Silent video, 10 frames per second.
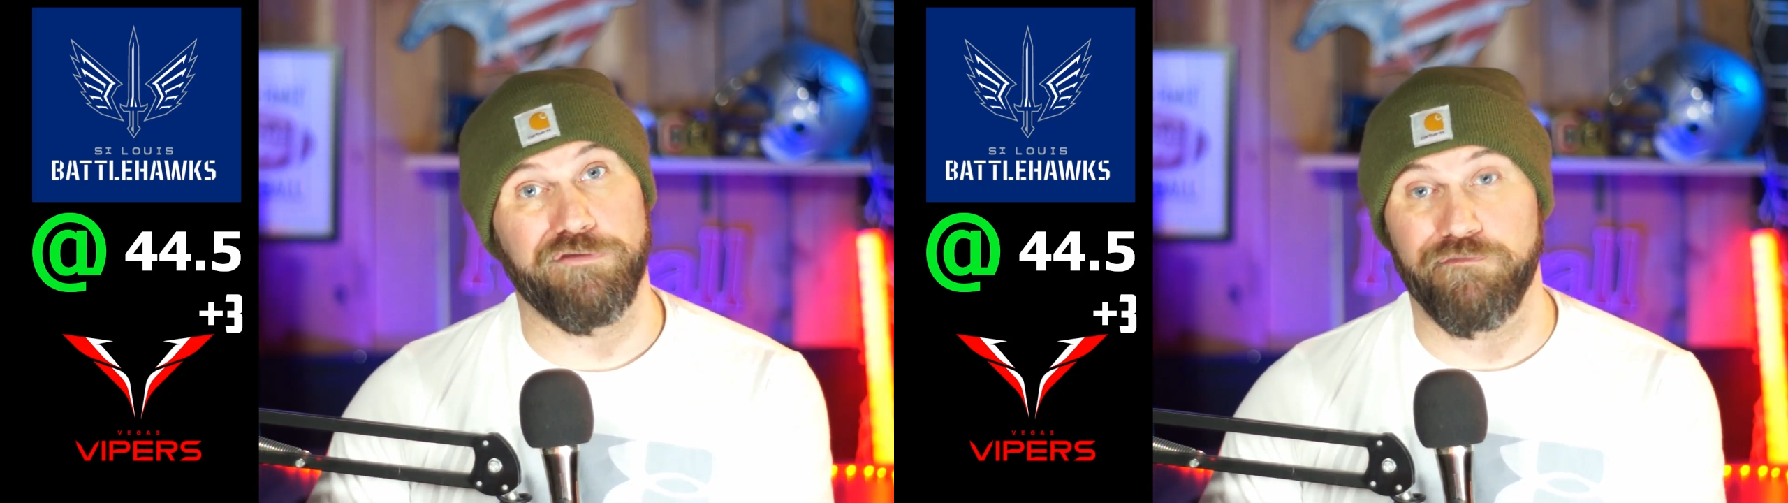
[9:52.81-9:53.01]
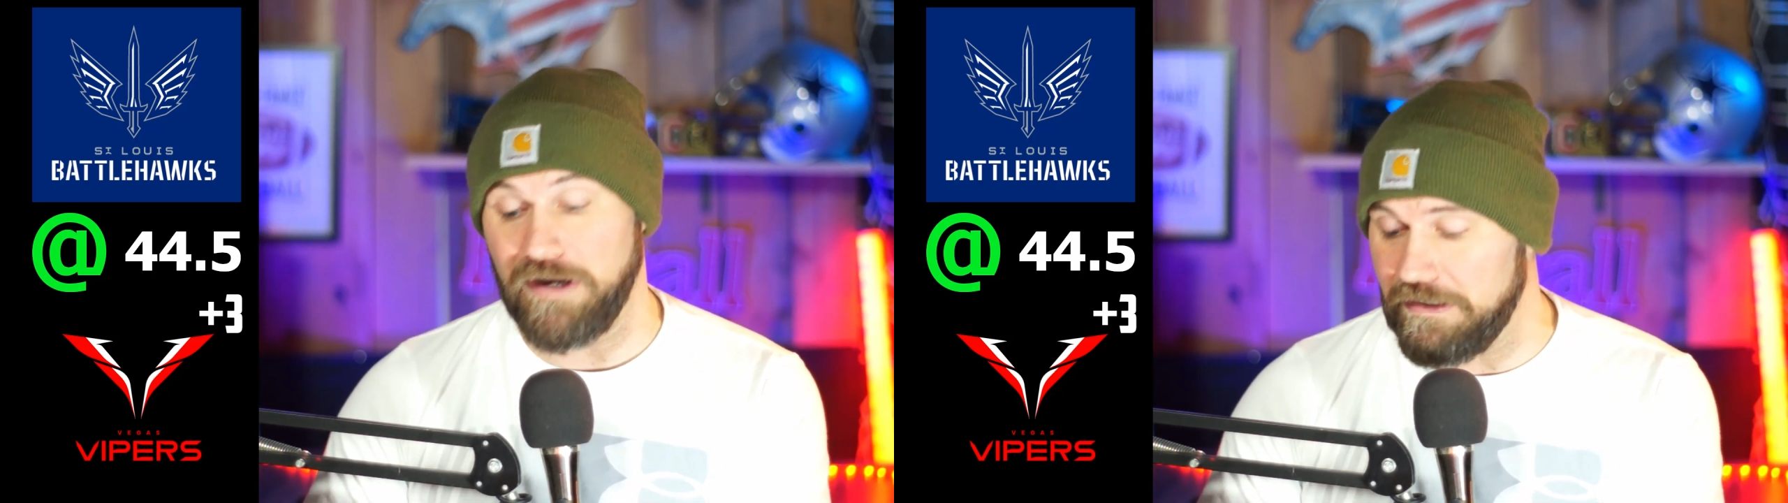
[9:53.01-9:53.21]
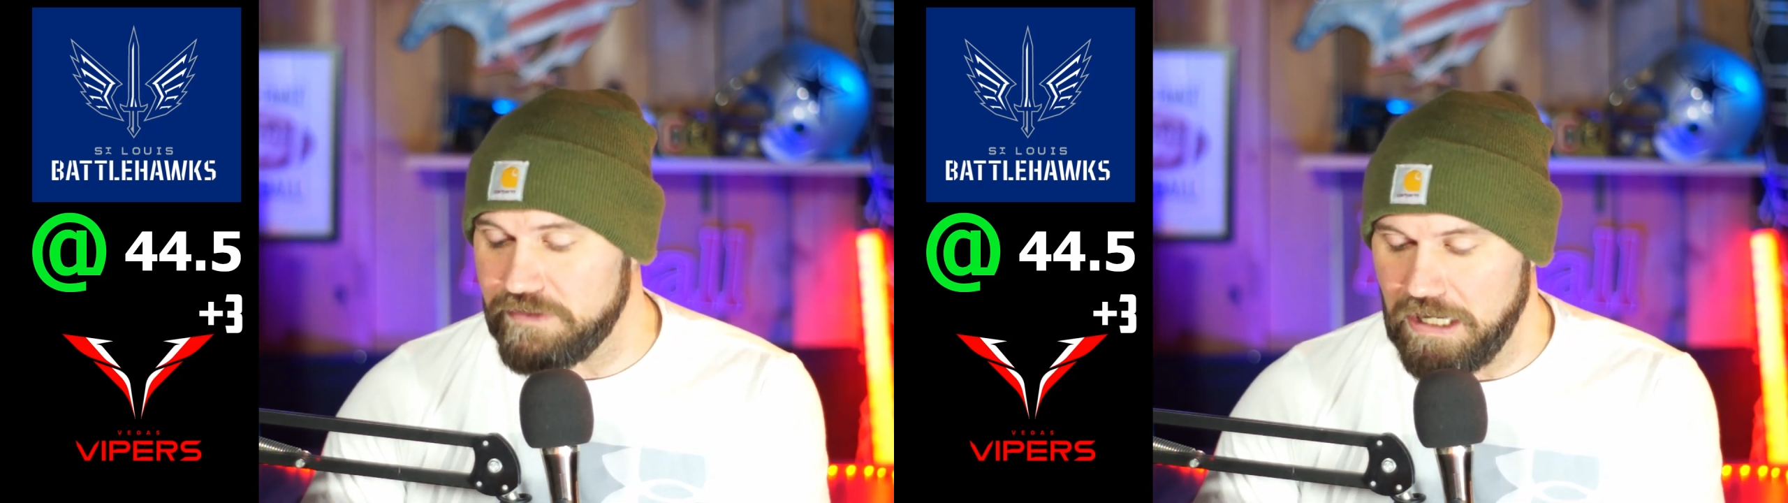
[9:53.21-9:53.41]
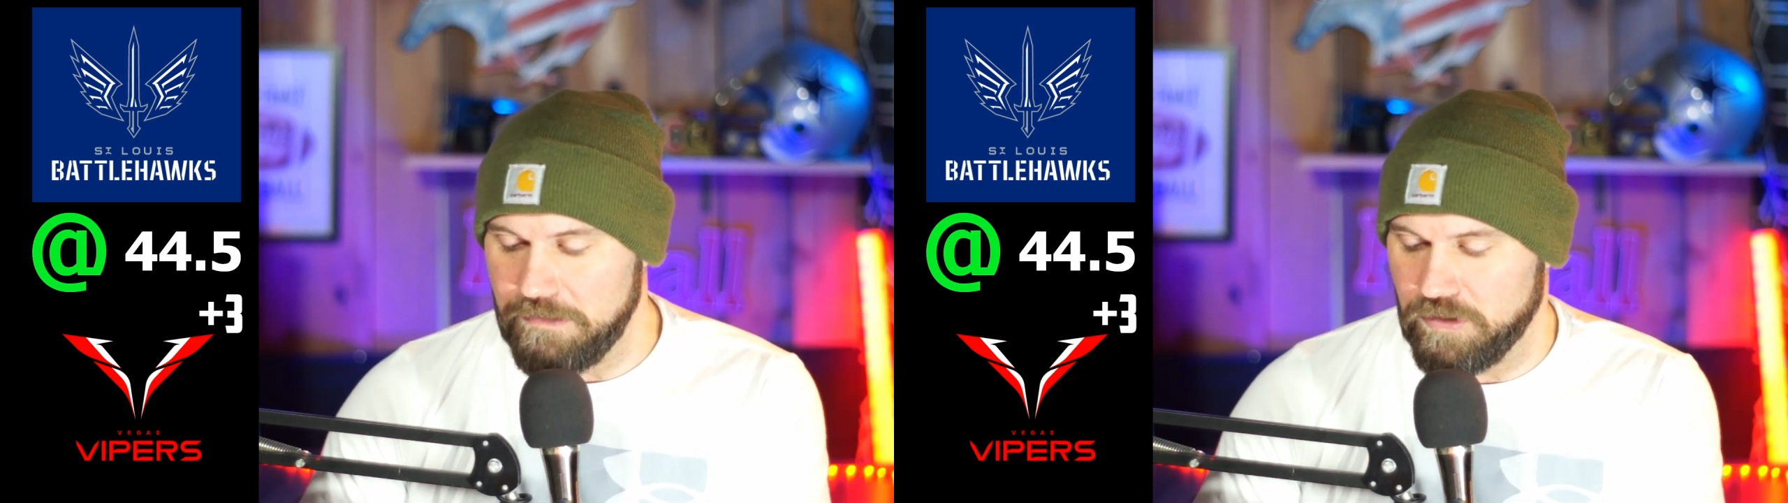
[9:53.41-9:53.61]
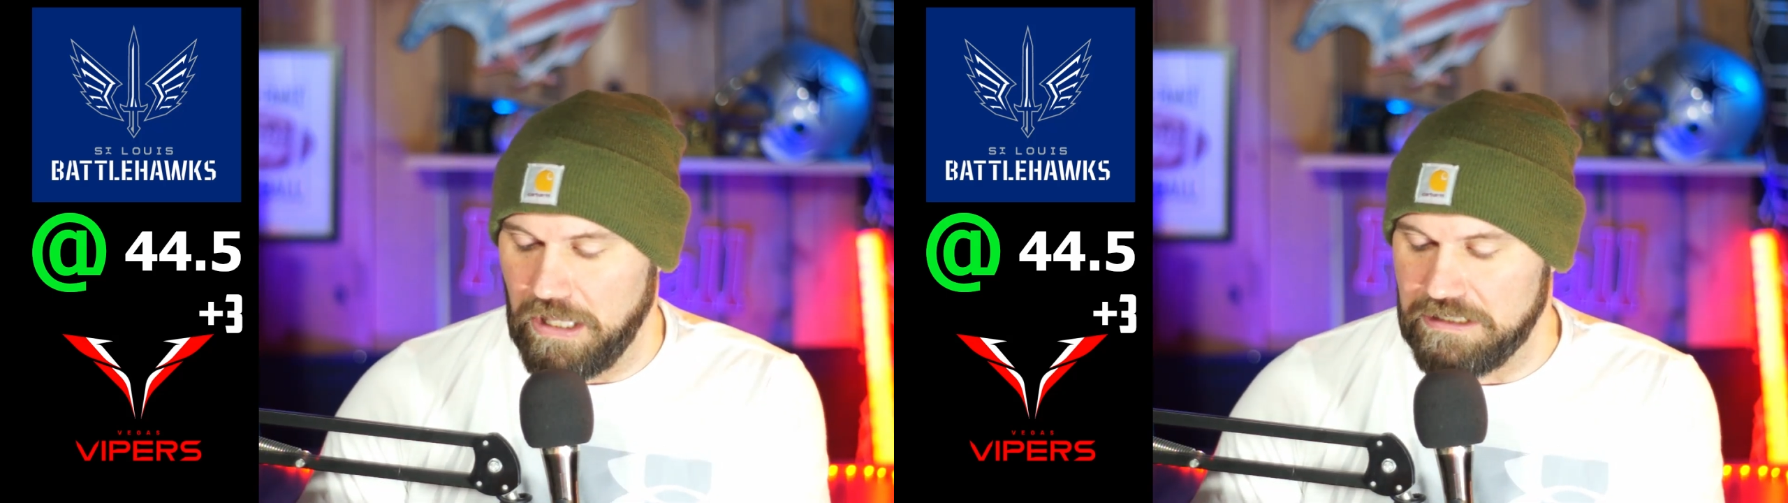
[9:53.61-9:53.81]
5
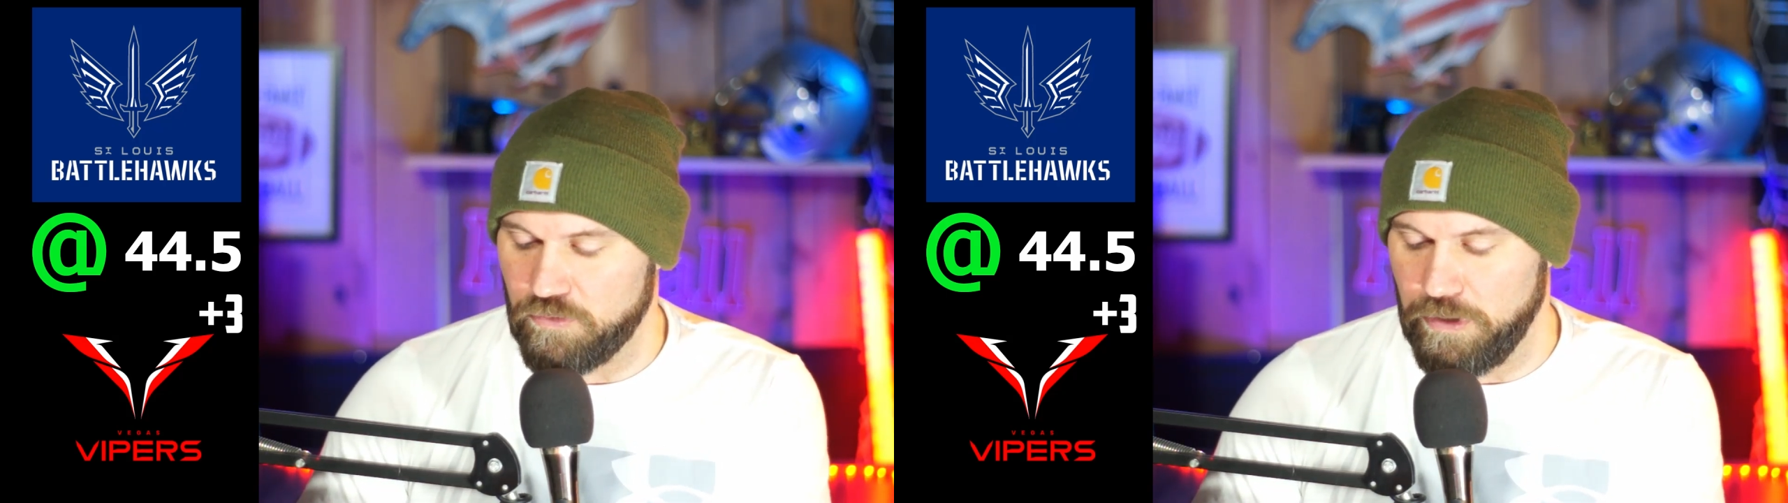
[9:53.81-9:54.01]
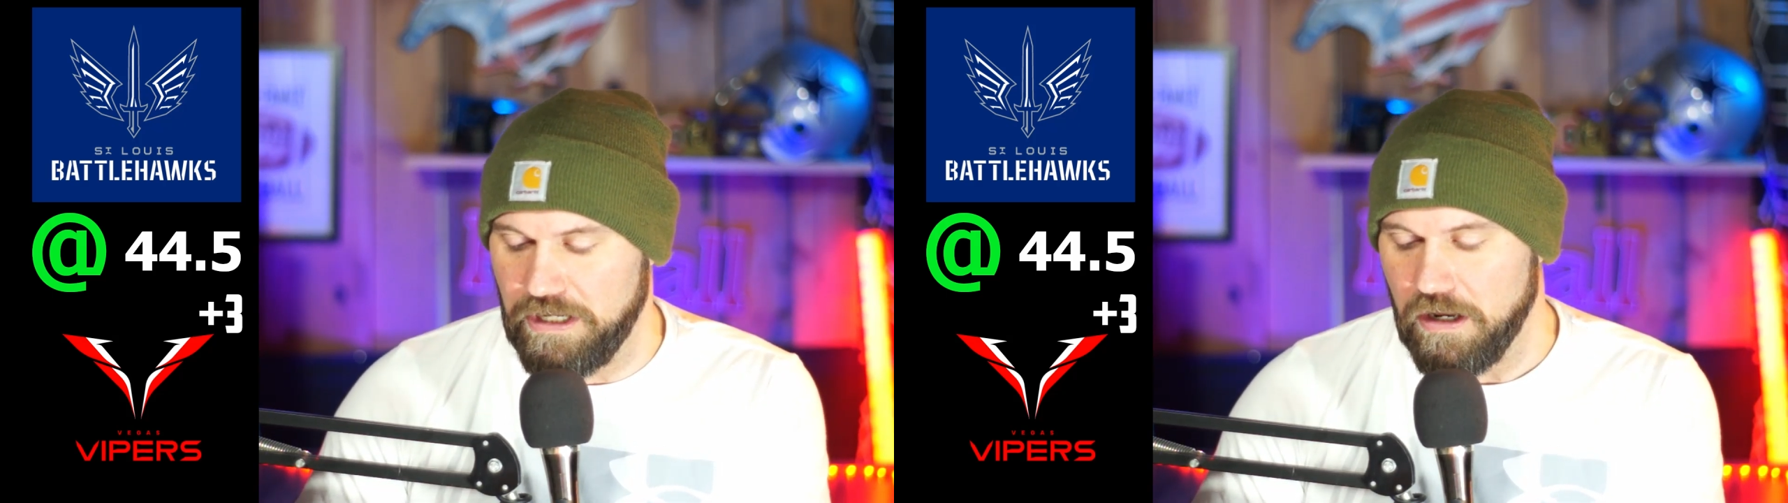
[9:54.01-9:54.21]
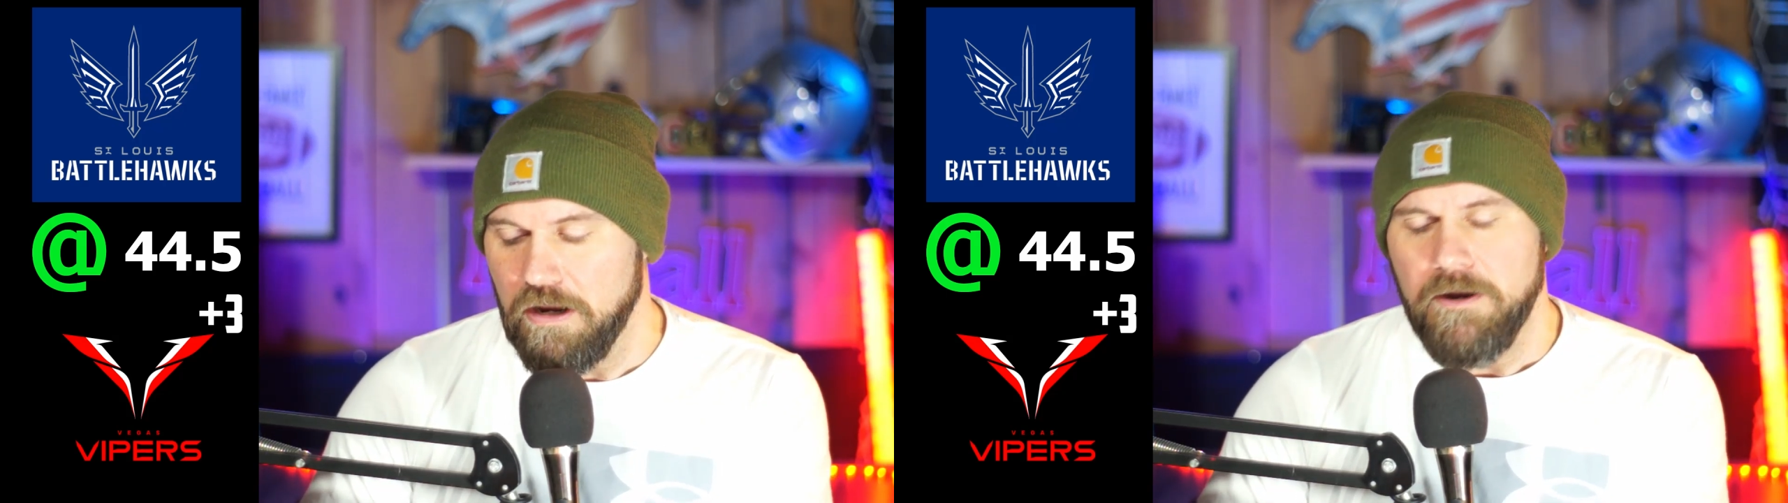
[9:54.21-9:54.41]
times last week.